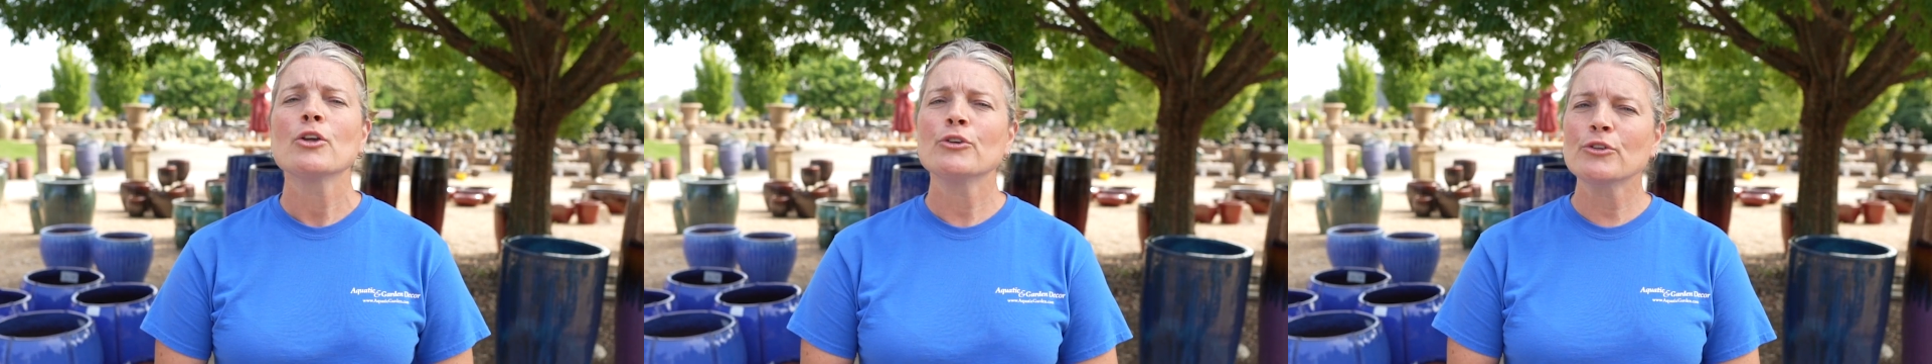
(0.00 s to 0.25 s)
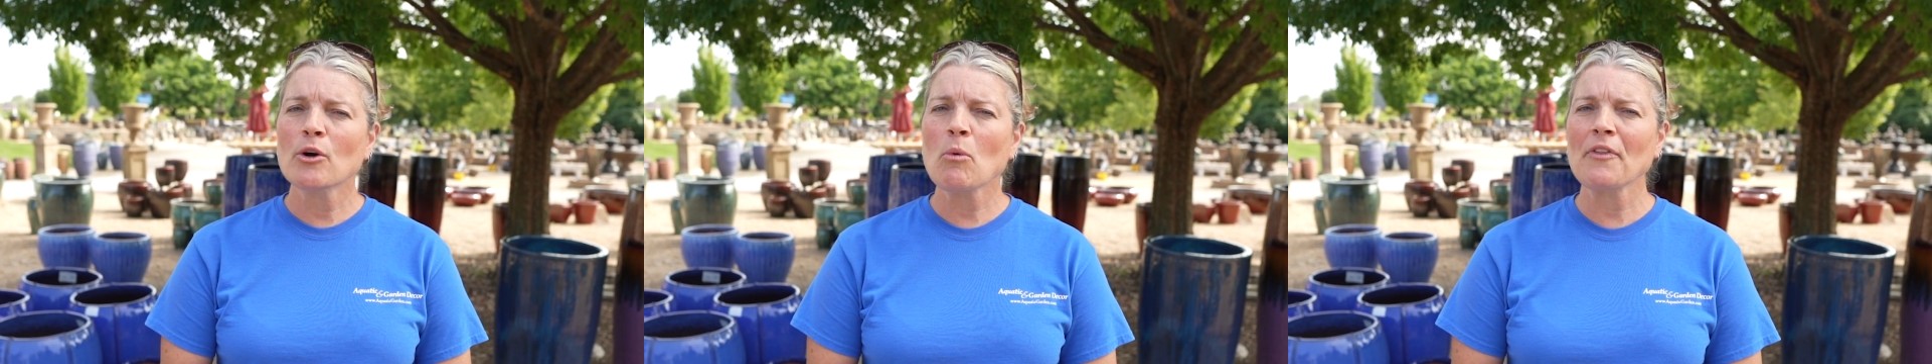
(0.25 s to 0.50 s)

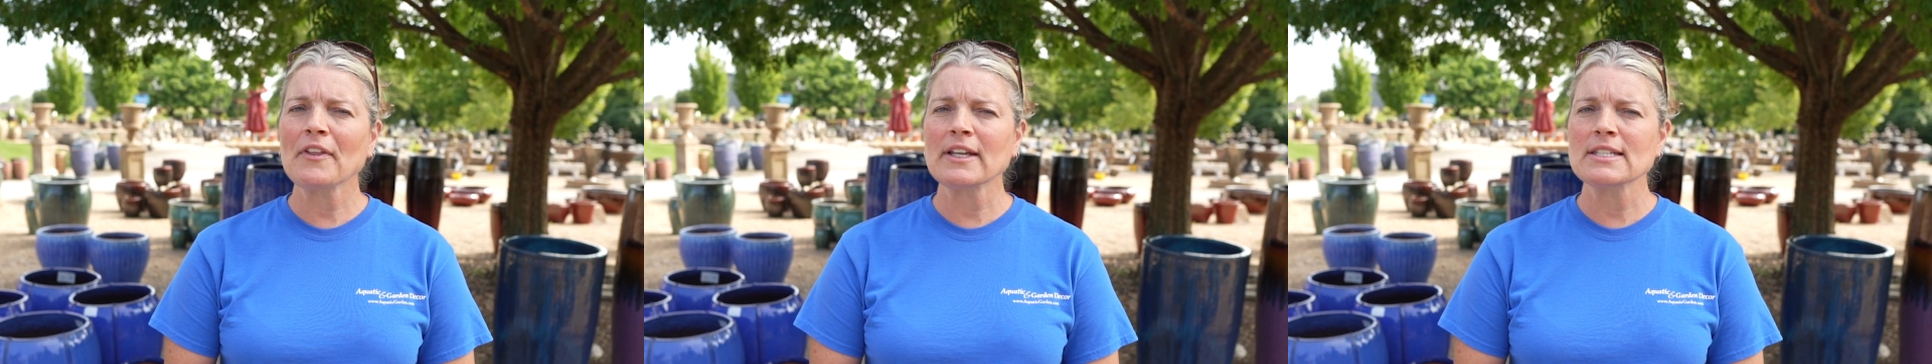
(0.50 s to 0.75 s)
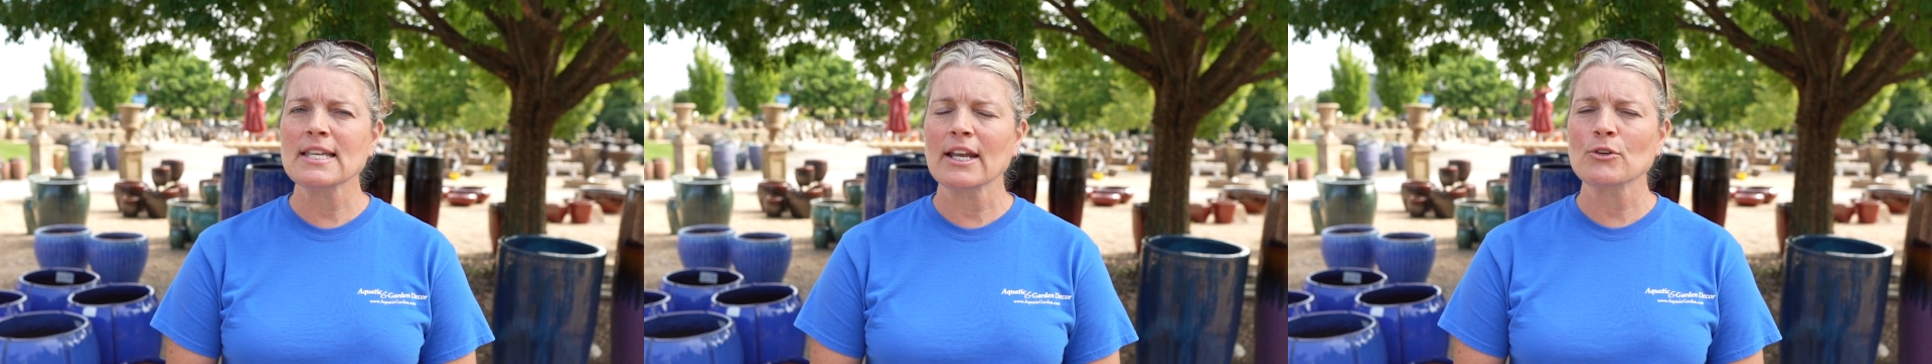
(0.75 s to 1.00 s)
You don't want the
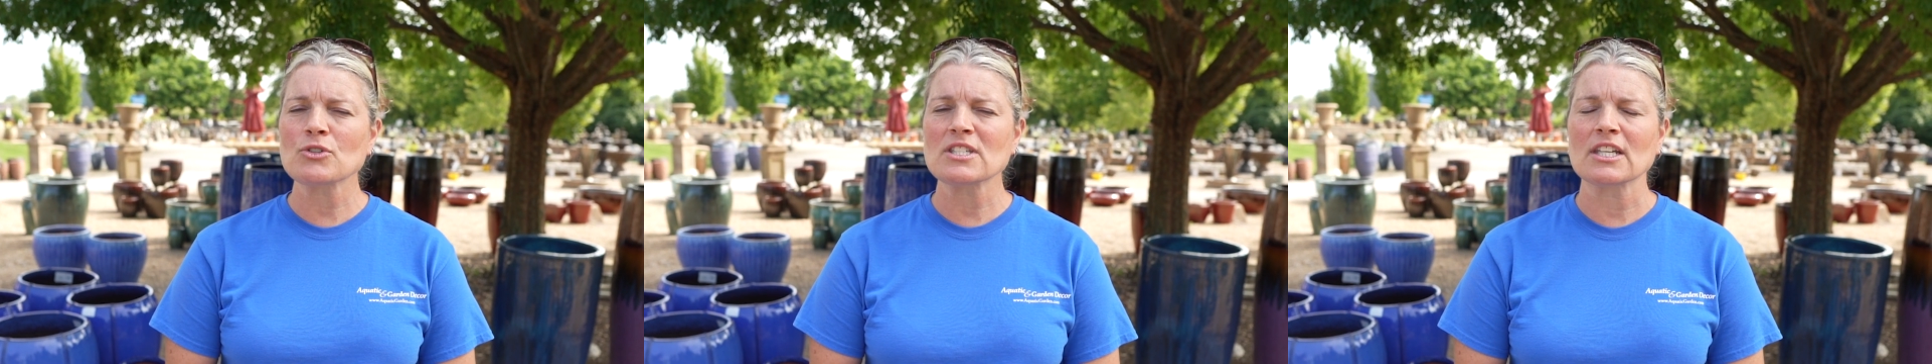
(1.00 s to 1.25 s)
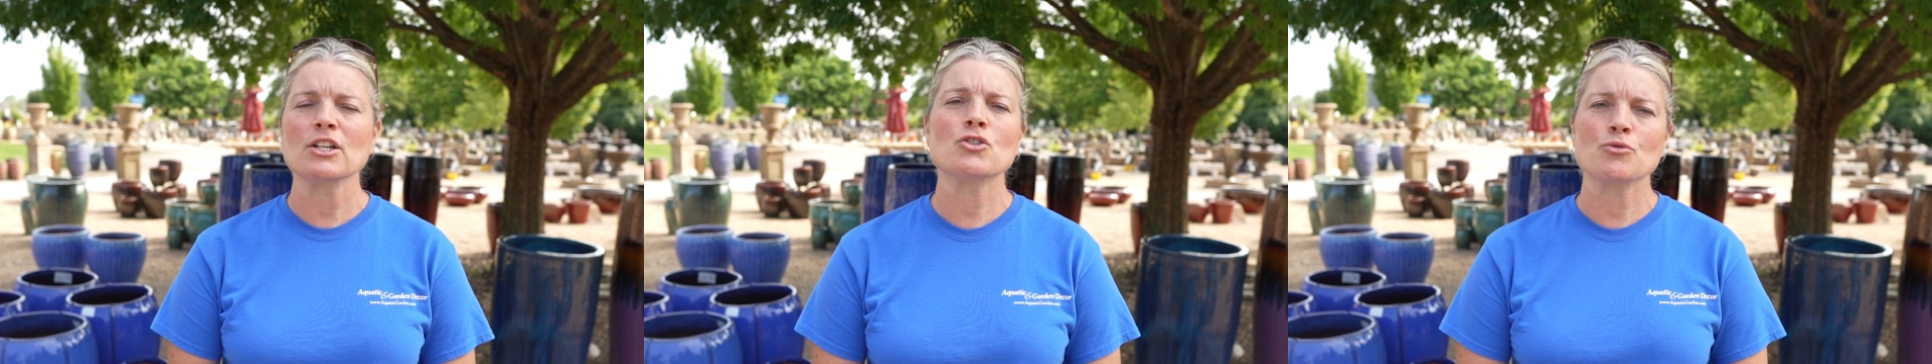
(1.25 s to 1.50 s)
container
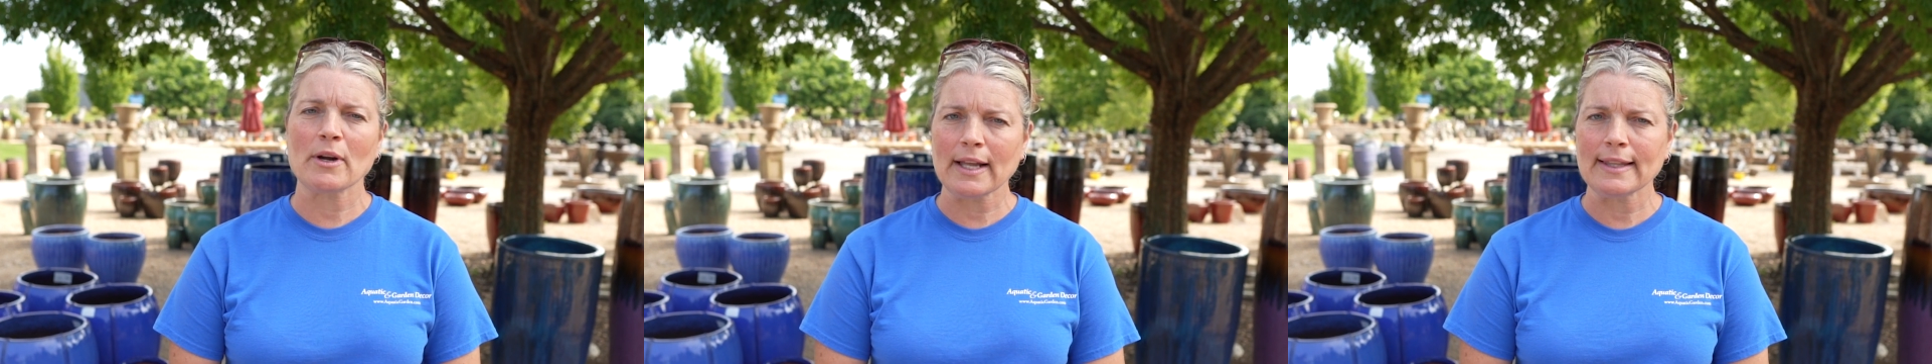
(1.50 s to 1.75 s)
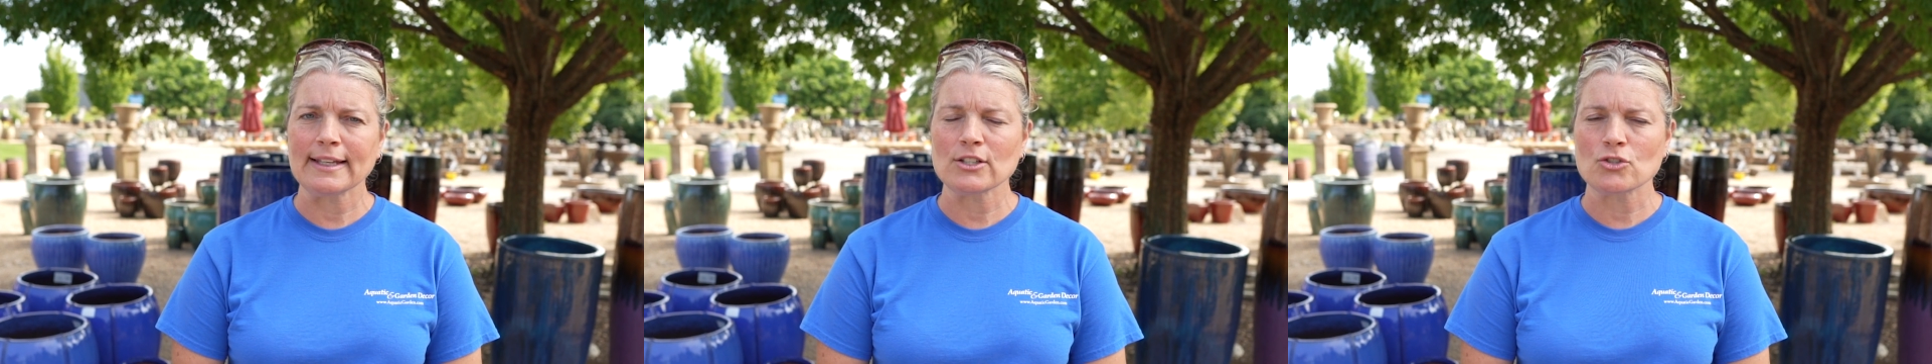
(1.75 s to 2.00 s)
sitting
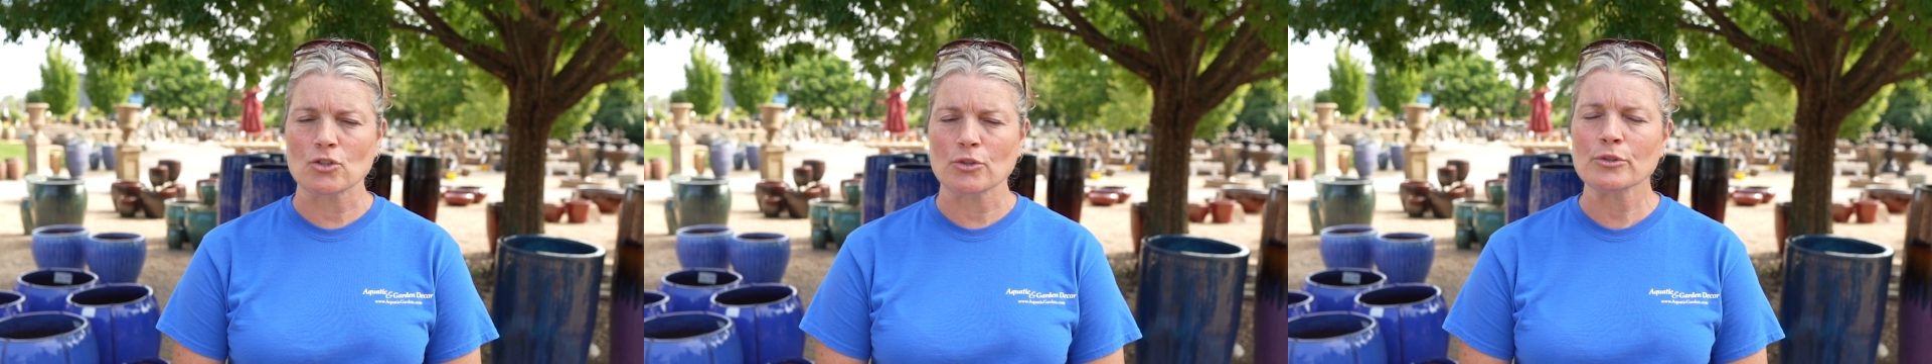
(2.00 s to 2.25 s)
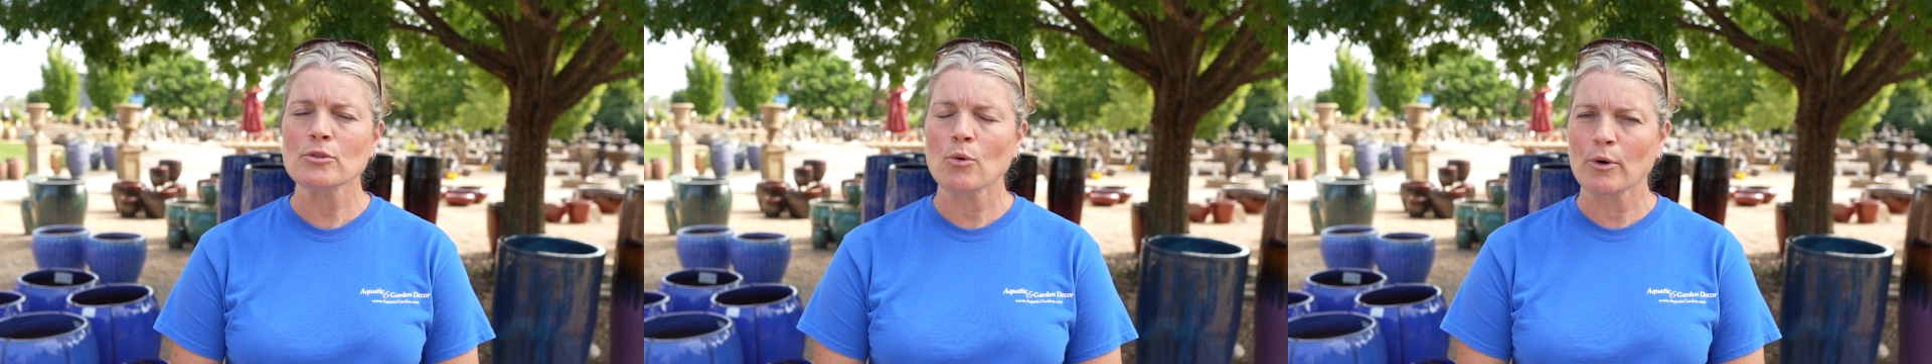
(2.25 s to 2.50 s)
directly in
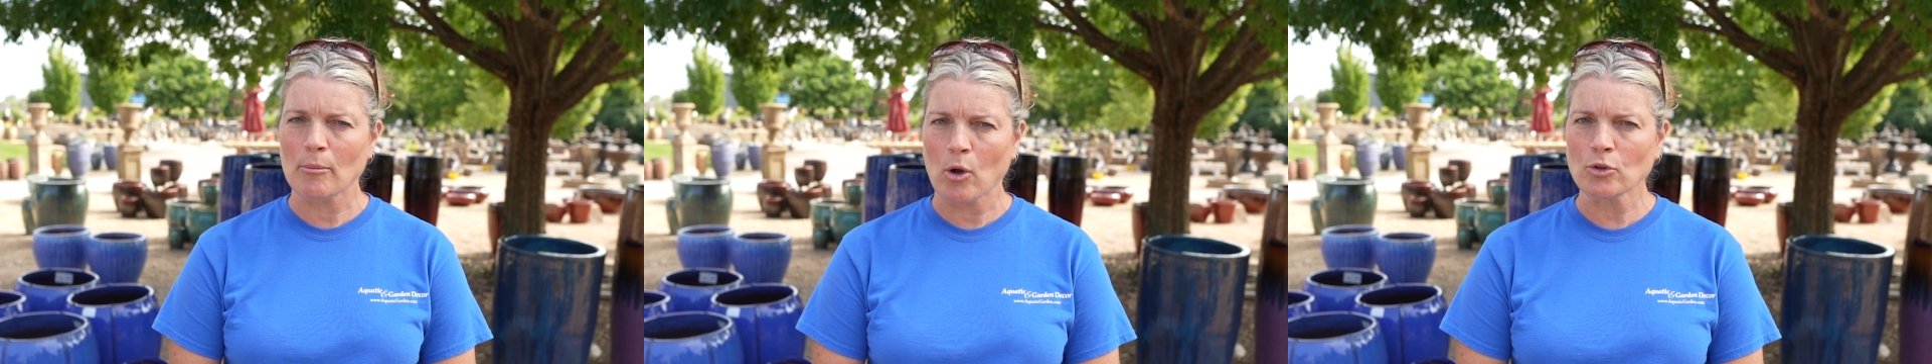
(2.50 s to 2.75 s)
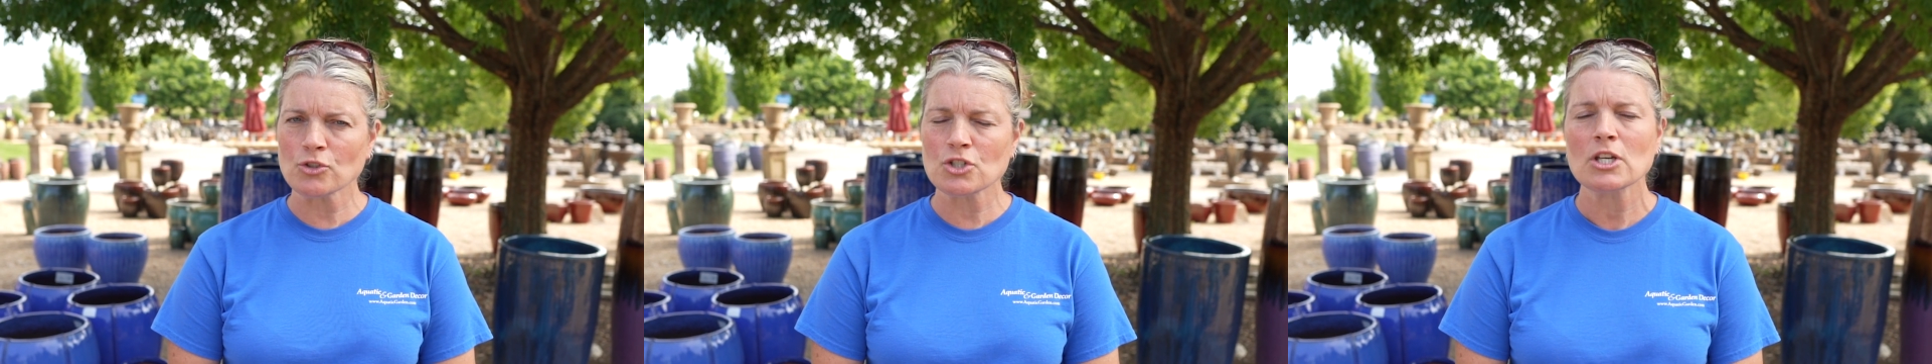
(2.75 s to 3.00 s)
dirt or
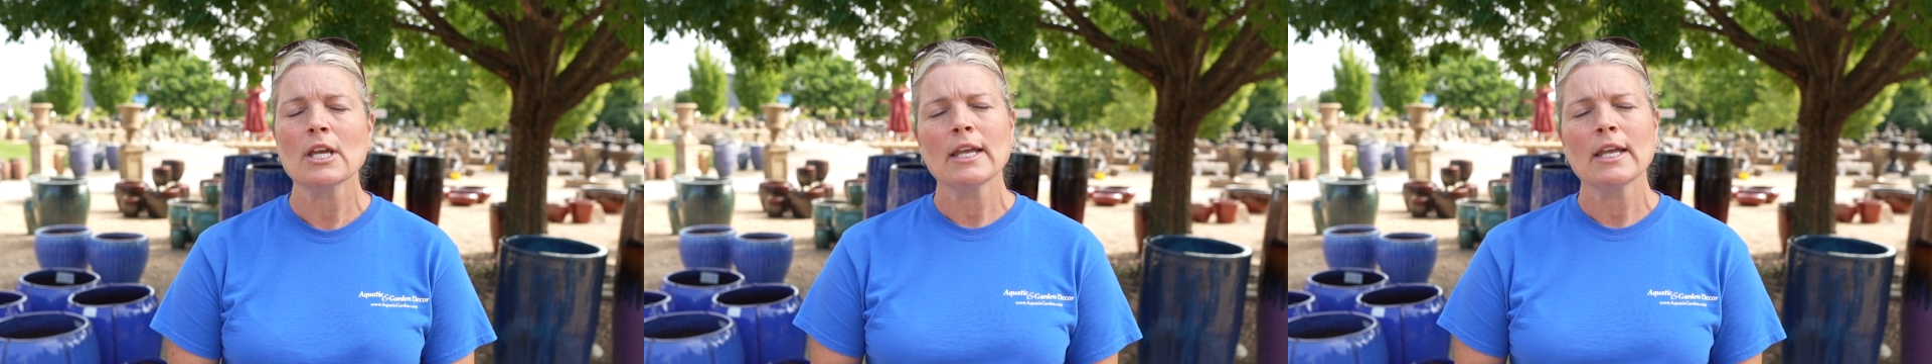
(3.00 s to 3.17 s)
mulch.